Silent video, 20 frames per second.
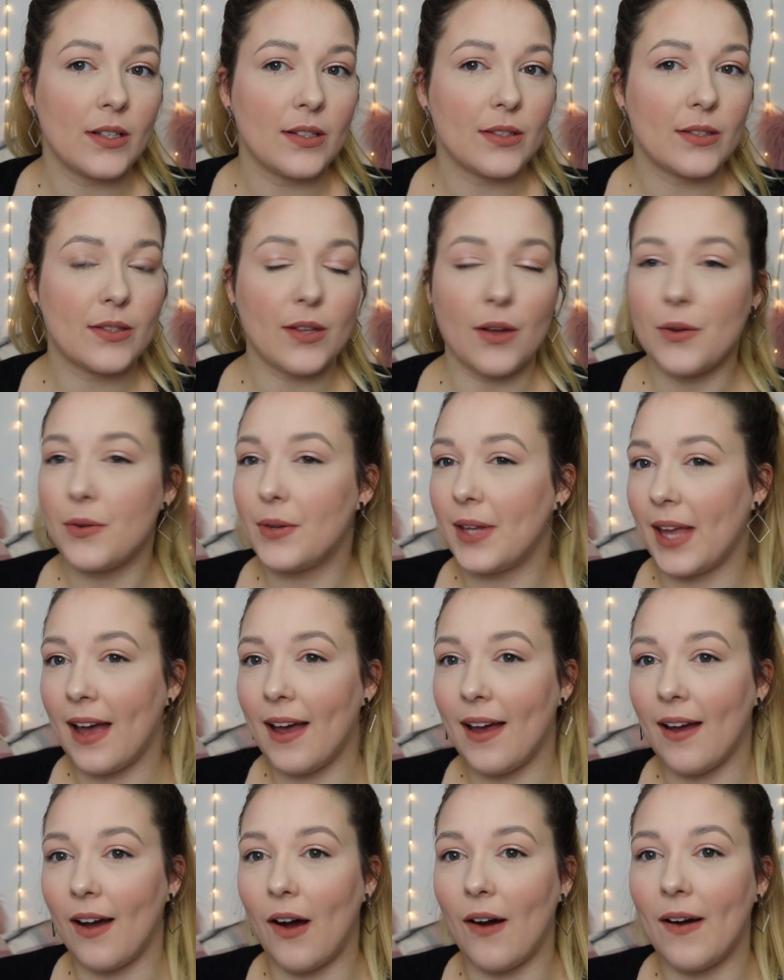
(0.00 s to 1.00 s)
So
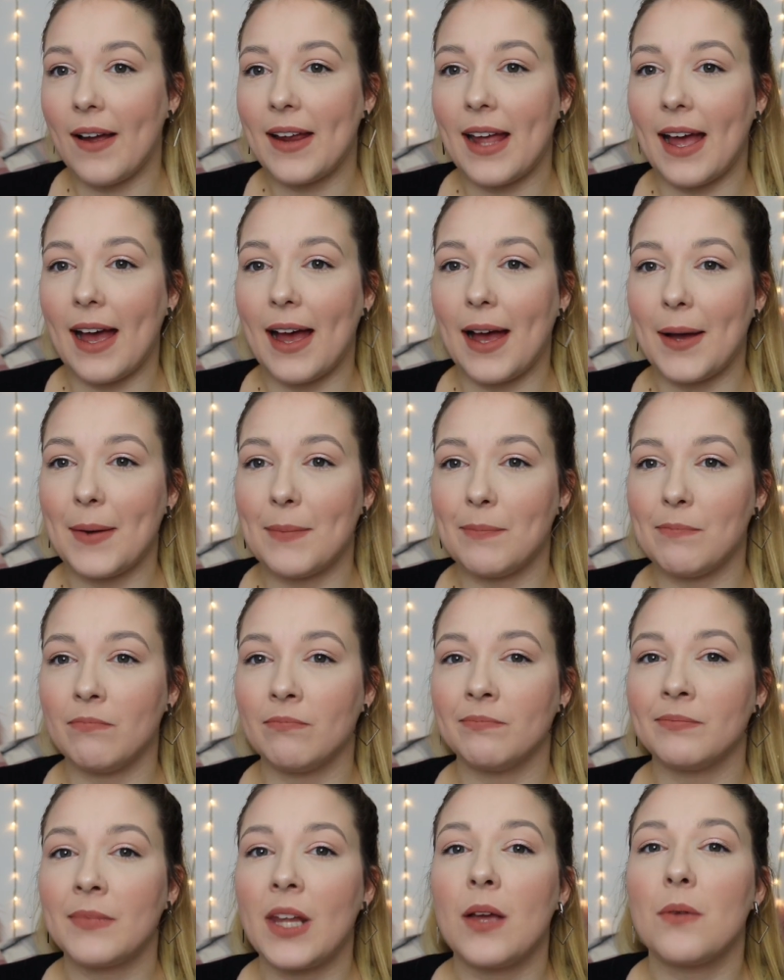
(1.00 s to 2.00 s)
yeah, I
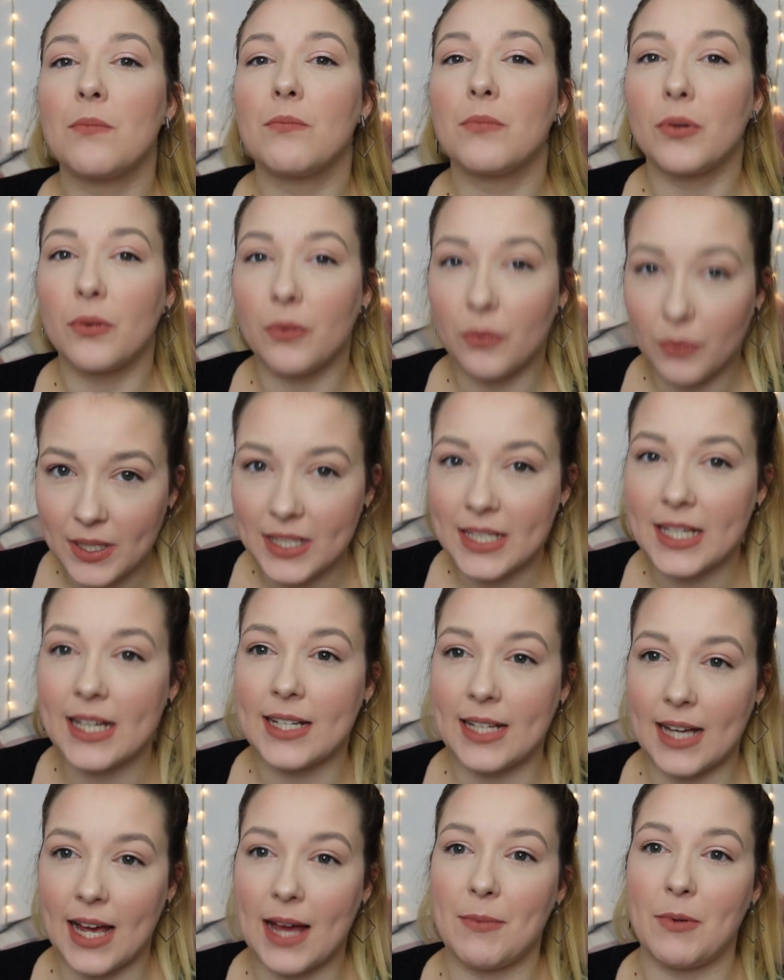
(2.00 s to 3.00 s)
am pretty
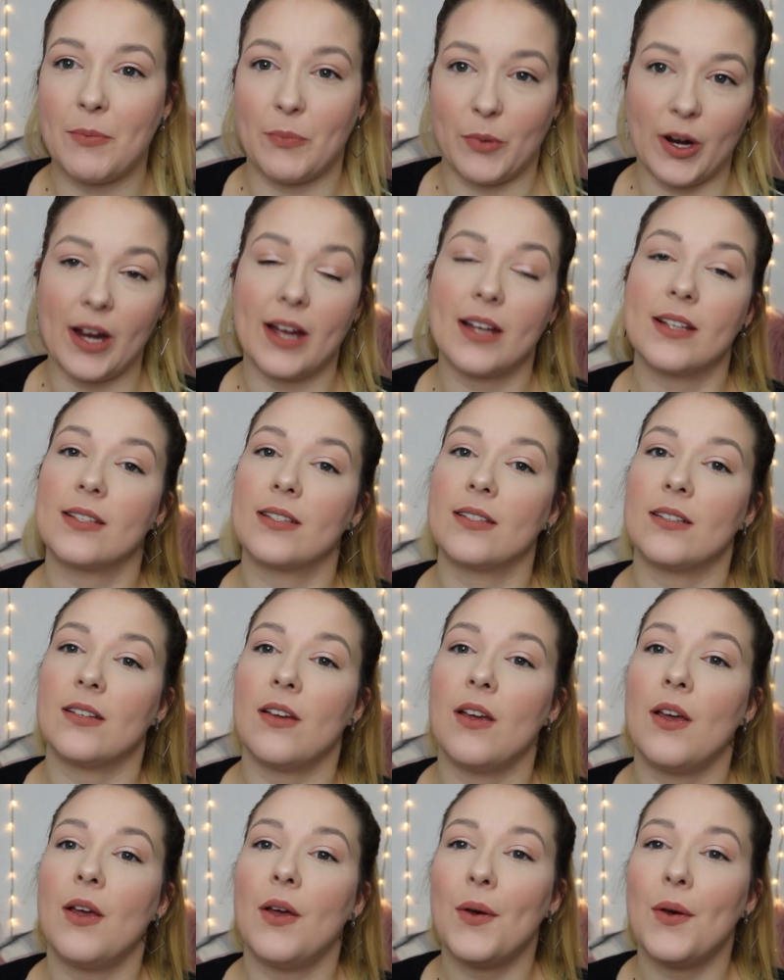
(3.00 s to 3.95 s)
damn impressed